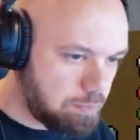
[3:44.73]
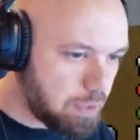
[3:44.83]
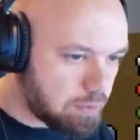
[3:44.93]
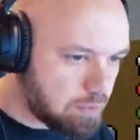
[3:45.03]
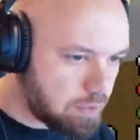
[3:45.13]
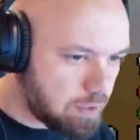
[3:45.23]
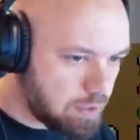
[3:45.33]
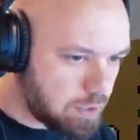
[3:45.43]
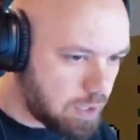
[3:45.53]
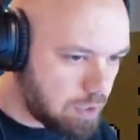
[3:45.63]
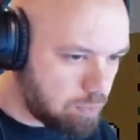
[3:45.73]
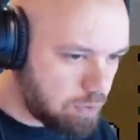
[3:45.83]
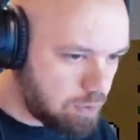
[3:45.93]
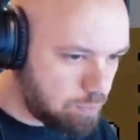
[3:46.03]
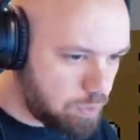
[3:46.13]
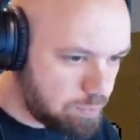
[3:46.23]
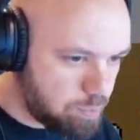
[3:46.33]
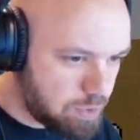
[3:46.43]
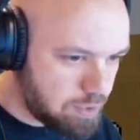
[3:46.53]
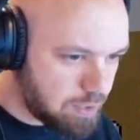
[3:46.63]
but kind of
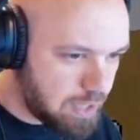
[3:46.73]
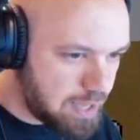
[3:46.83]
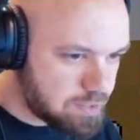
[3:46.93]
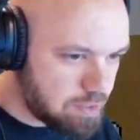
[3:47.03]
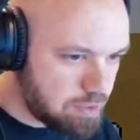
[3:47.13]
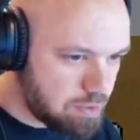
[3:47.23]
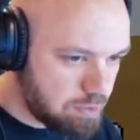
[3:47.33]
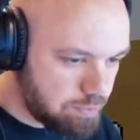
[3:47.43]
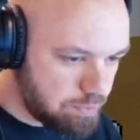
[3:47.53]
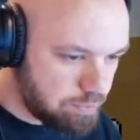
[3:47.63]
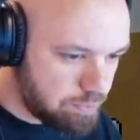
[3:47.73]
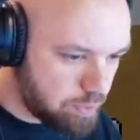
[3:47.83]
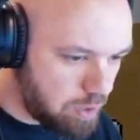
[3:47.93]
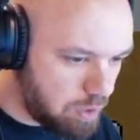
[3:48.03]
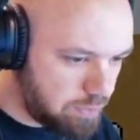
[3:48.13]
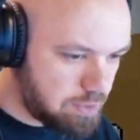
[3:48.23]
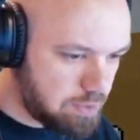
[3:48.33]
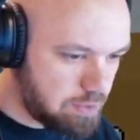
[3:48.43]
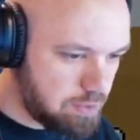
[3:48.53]
went to the glass there for all of it.